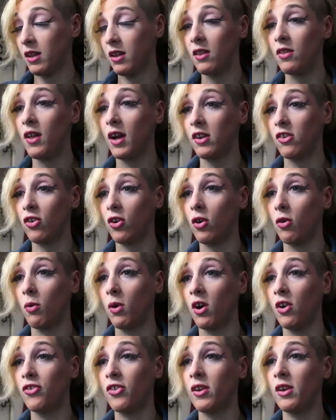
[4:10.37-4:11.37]
That's all it
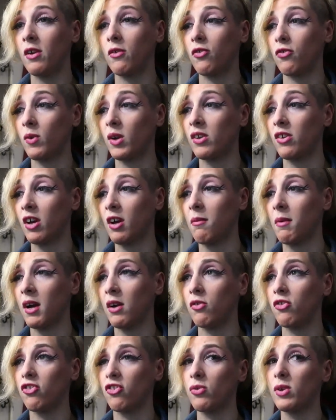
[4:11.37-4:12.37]
was. And there was one time
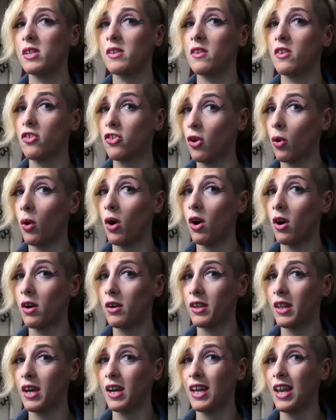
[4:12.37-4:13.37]
I was squeezing so
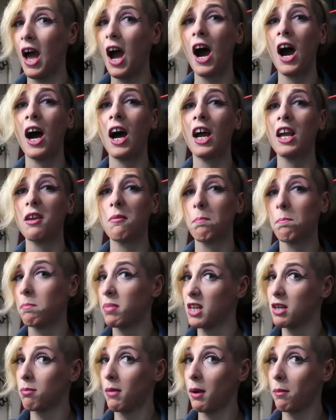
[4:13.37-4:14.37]
hard that I
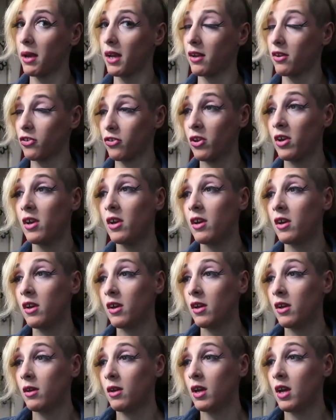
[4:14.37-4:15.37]
peed my pants.
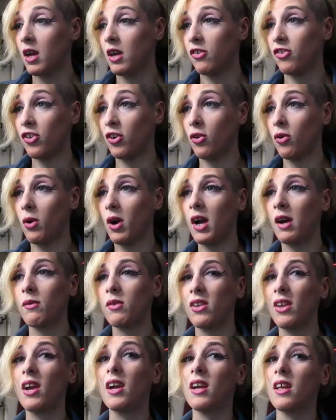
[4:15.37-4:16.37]
So I
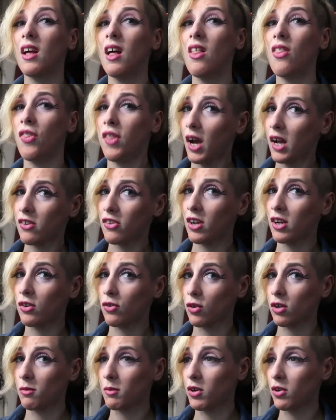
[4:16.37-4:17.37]
was like, that's not
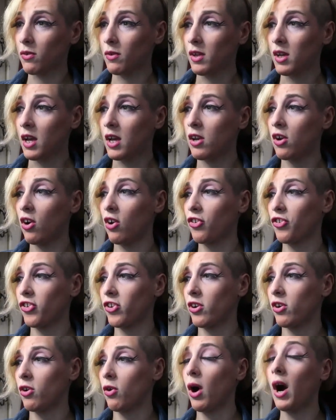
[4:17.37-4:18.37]
normal. And
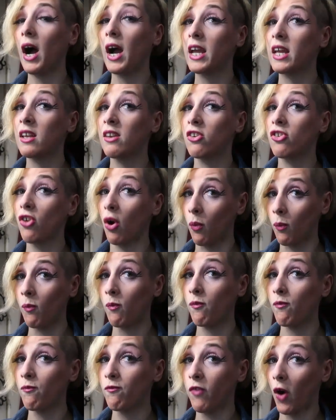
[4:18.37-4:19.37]
also, I don't
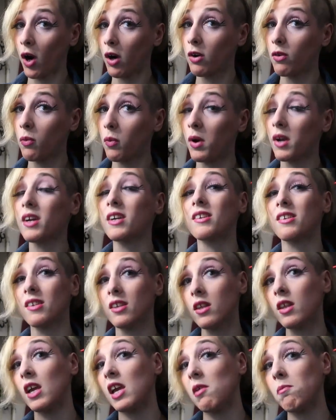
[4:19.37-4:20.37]
fart when I
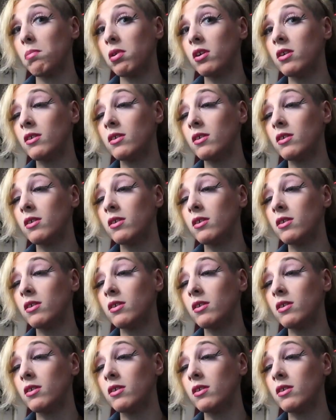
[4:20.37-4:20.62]
sleep.